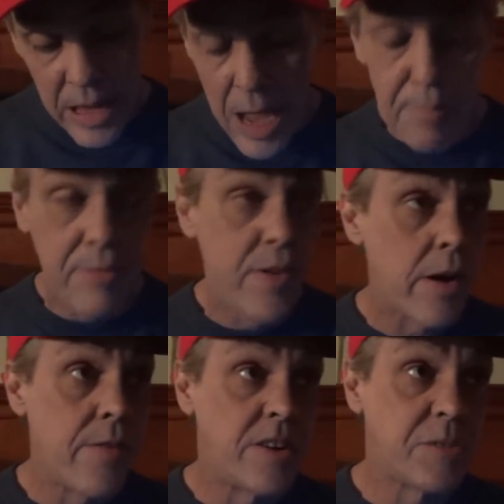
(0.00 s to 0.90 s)
I'd be
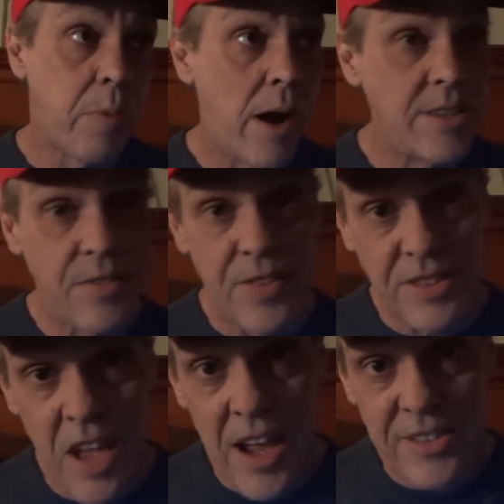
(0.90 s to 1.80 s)
very, very surprised if
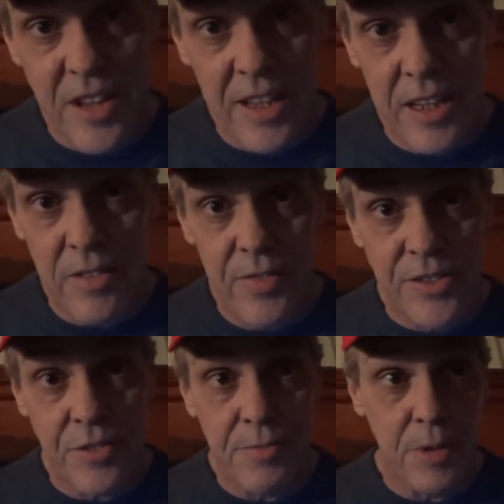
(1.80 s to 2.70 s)
this guy is not getting a
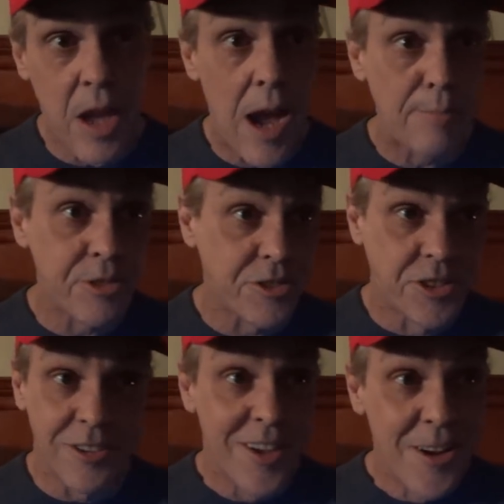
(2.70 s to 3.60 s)
visit from the cops
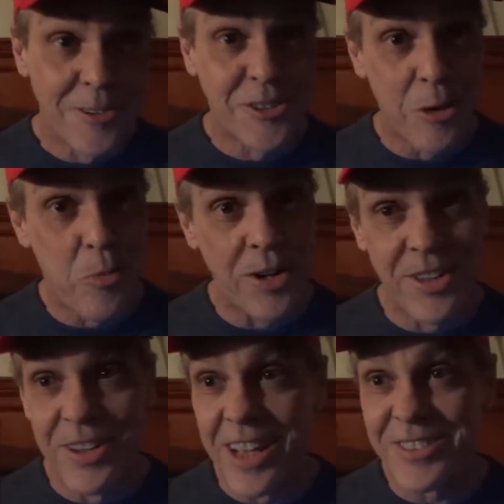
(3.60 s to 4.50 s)
or someone in
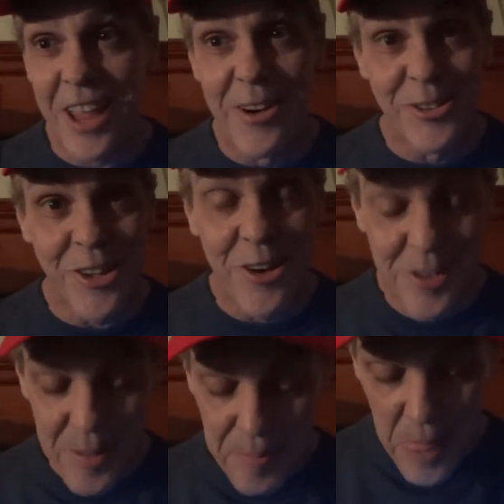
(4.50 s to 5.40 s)
the next day or so.